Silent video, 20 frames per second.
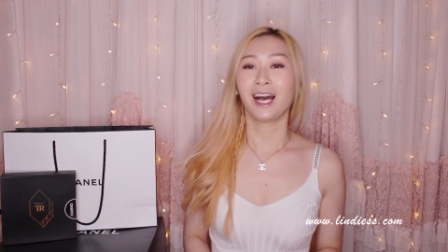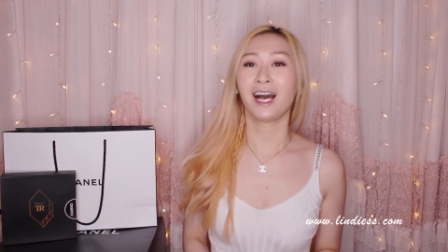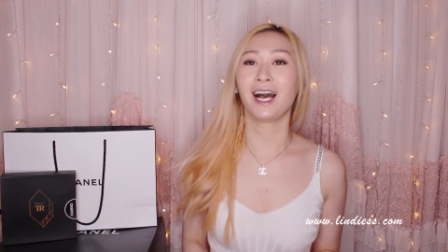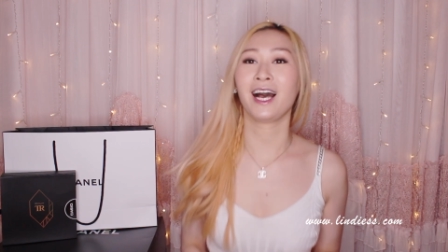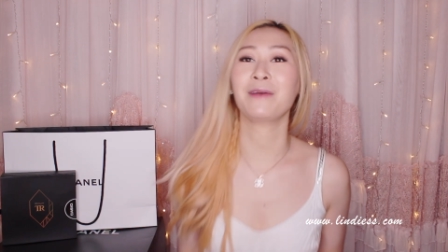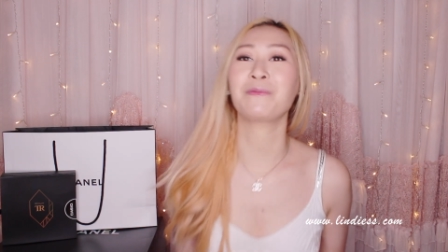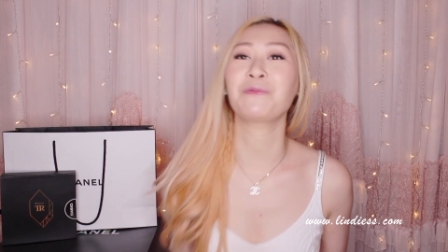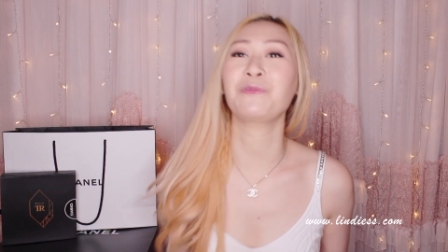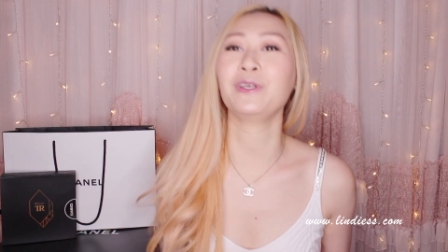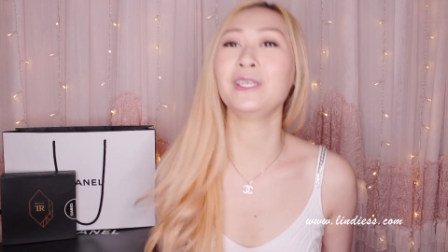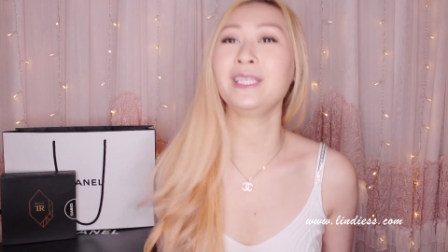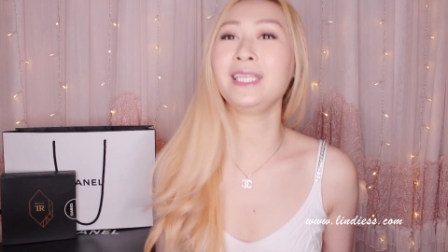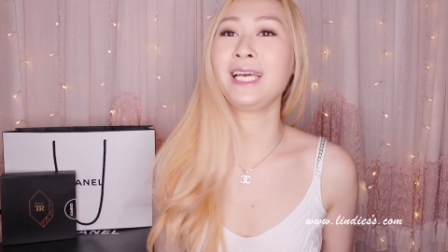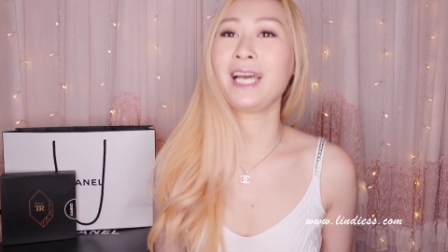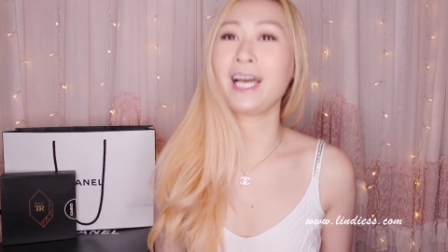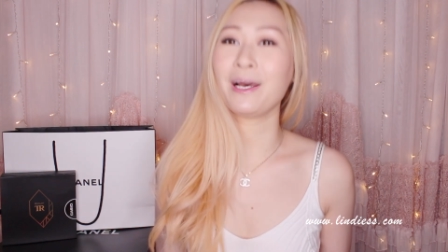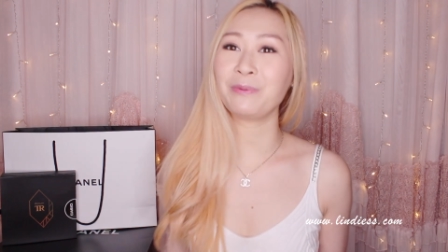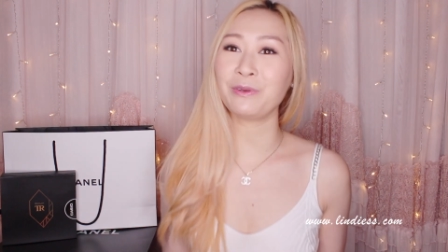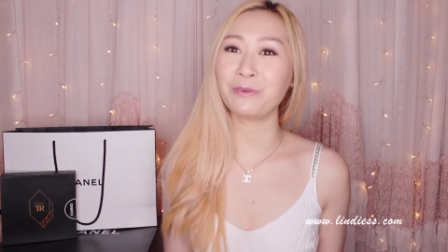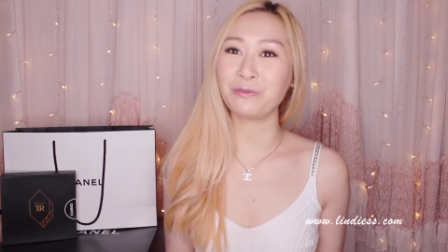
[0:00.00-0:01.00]
I'm really
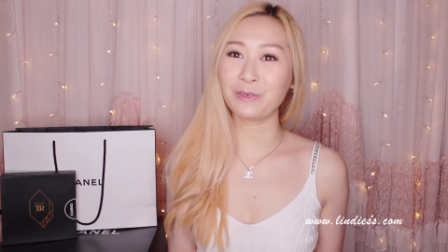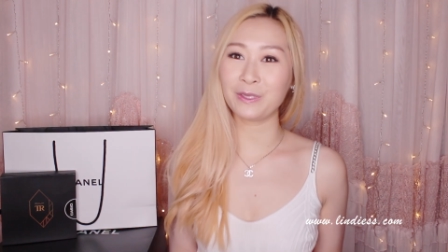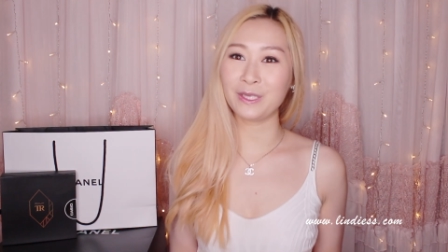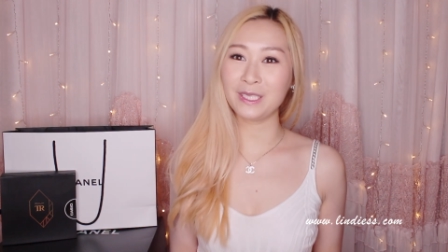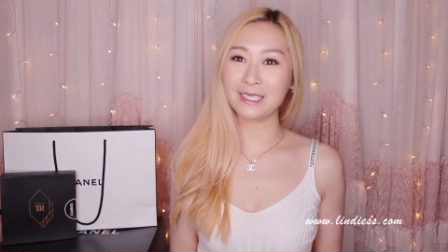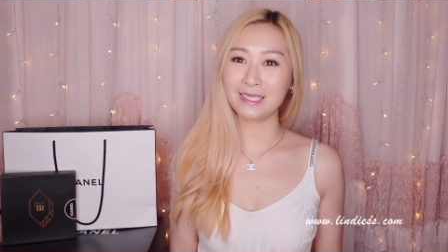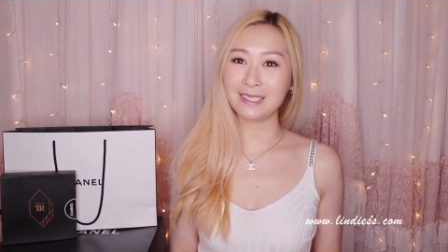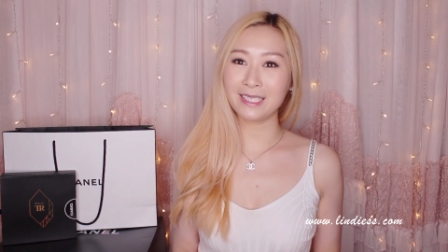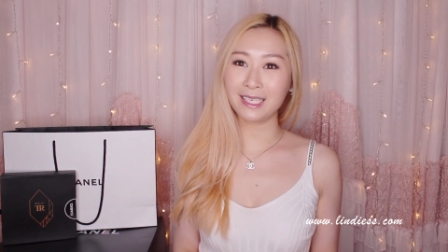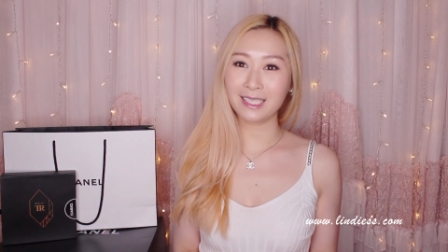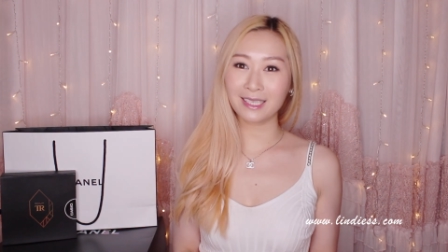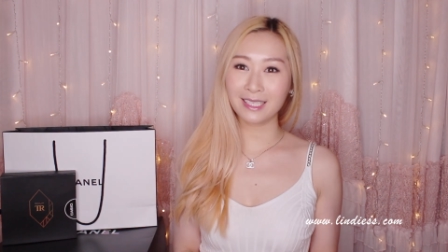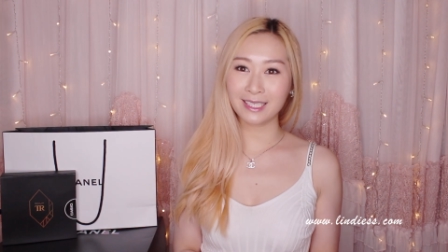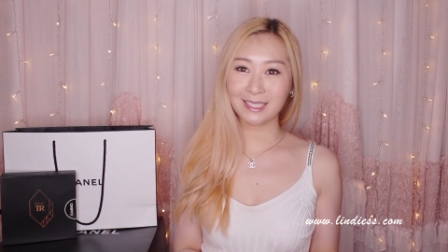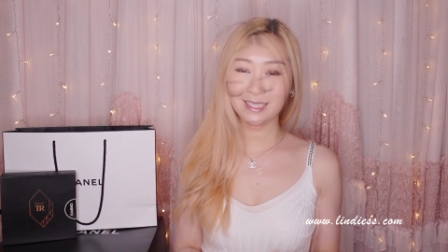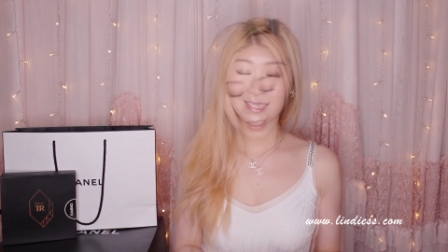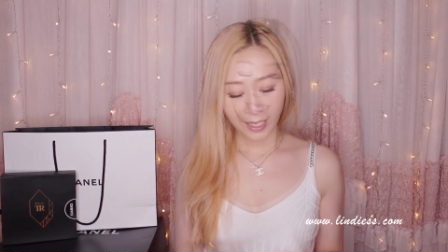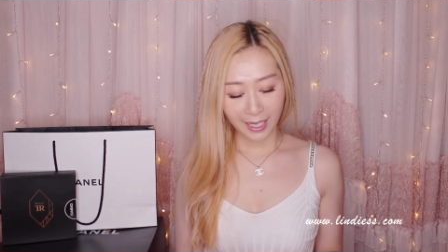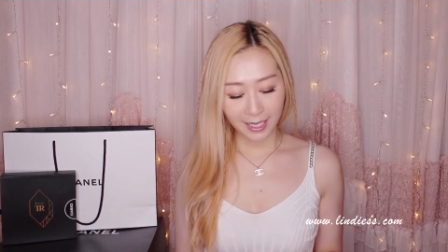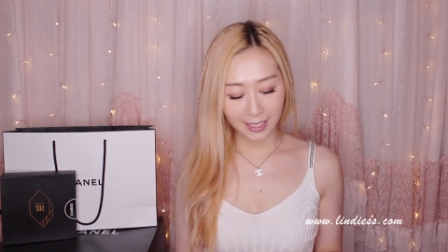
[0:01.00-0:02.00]
happy for this
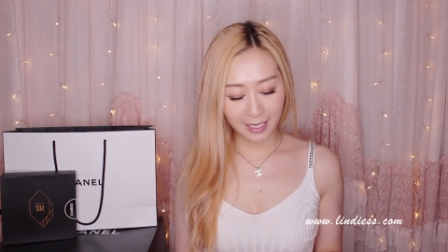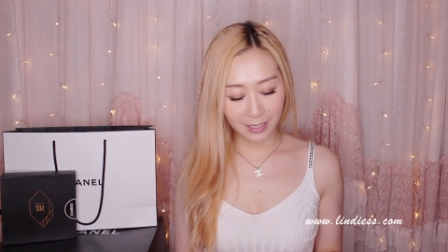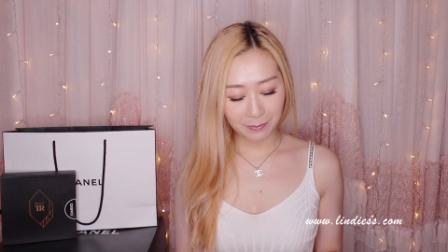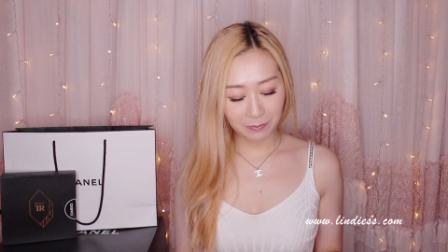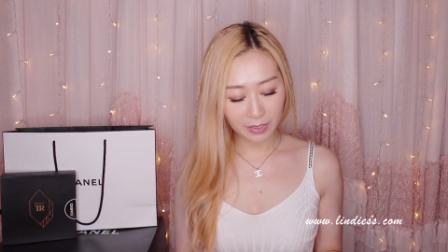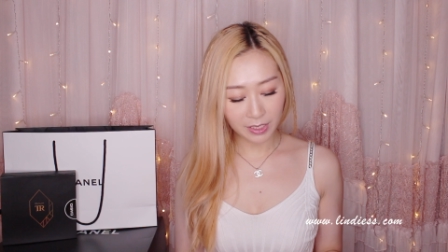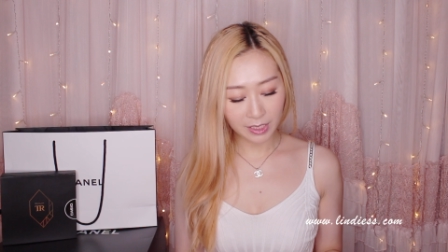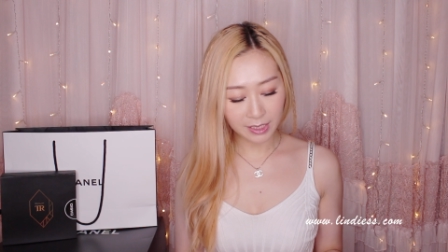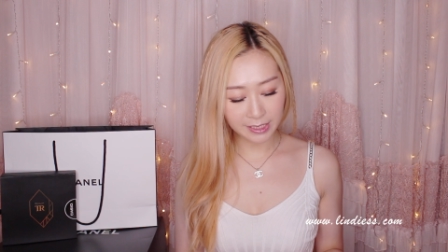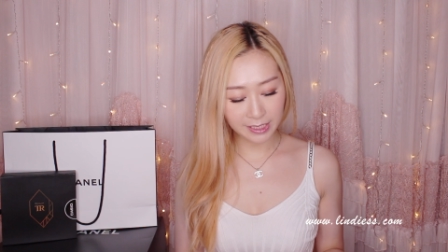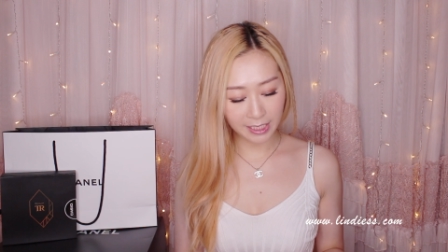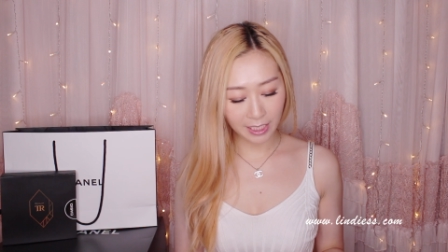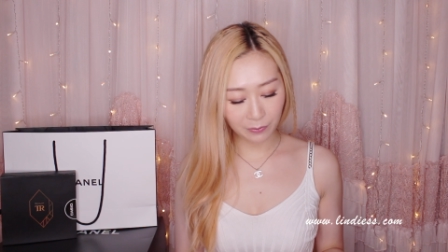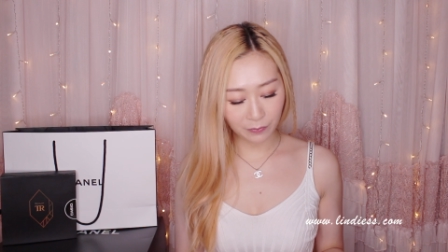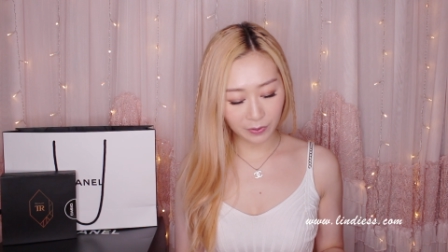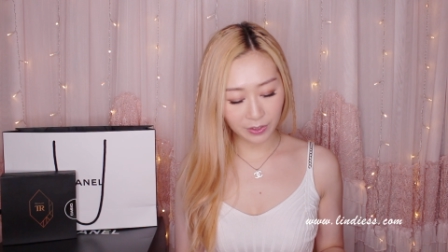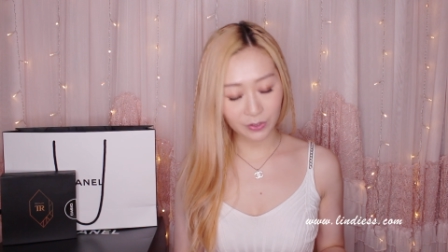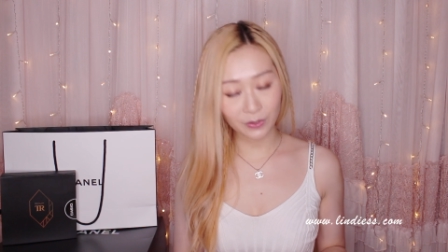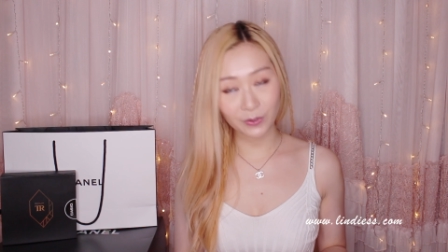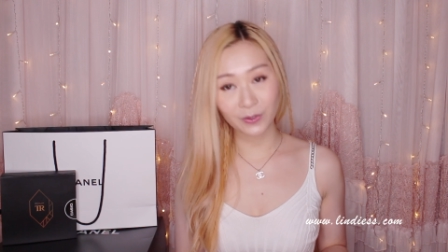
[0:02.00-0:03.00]
necklace, and let me share
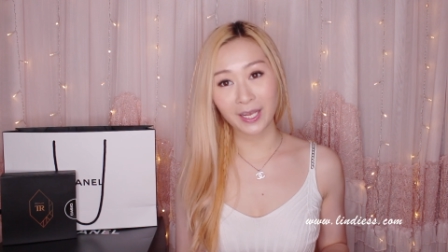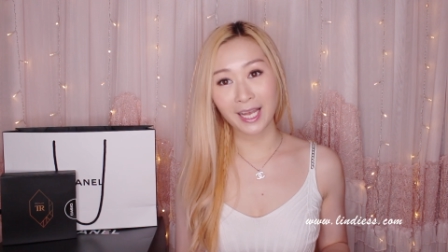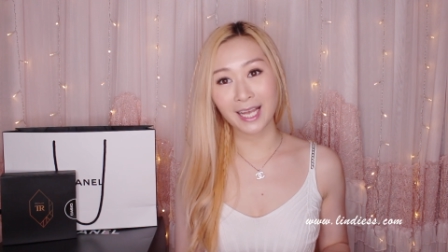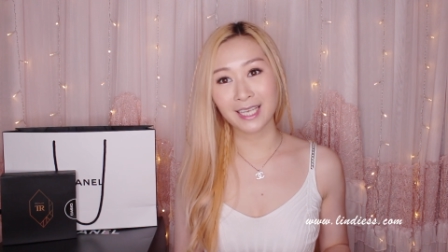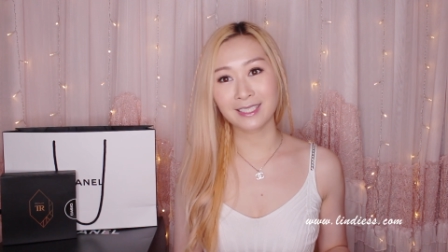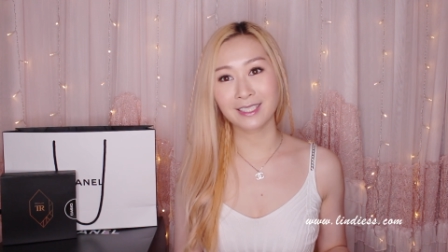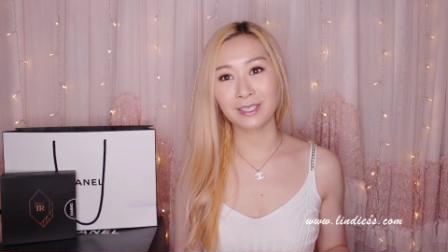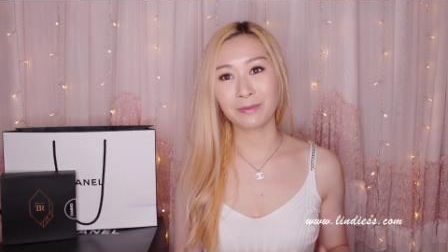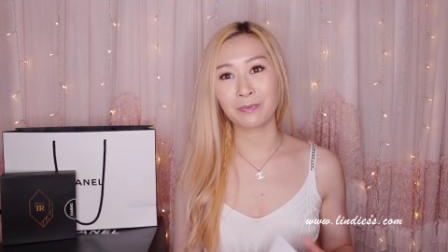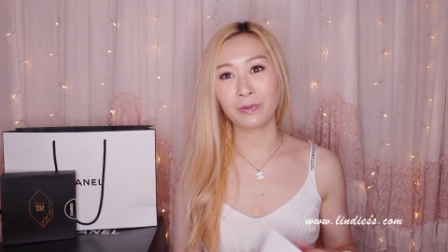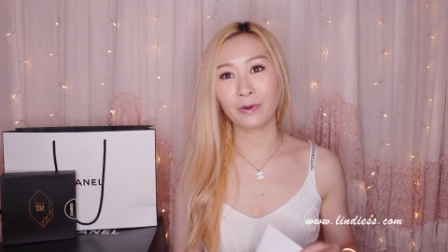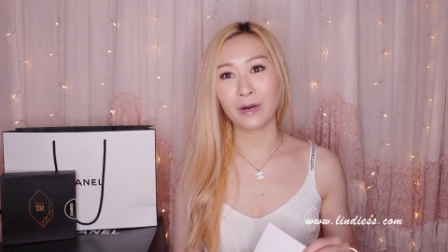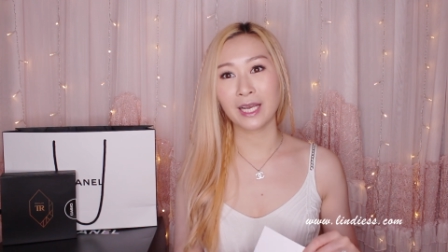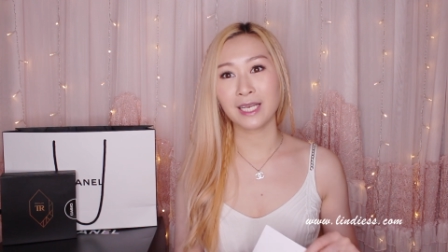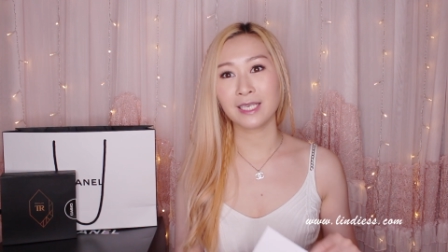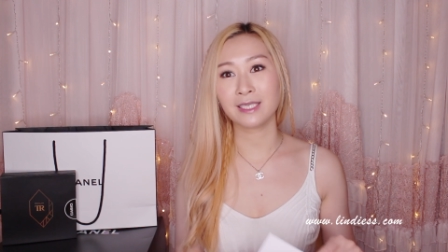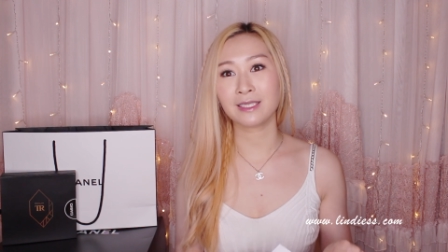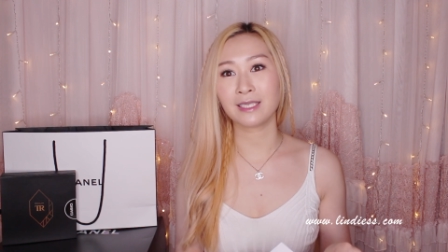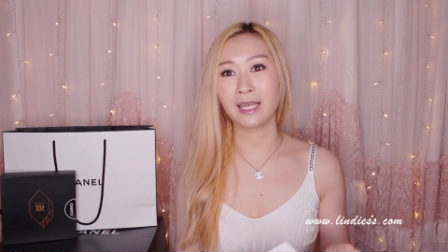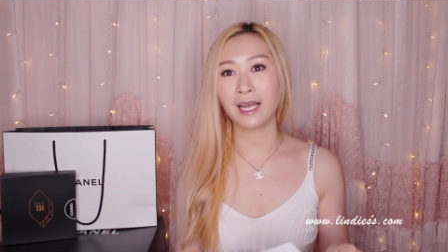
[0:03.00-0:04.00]
with you guys the
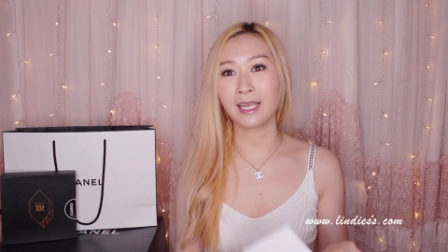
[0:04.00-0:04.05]
price.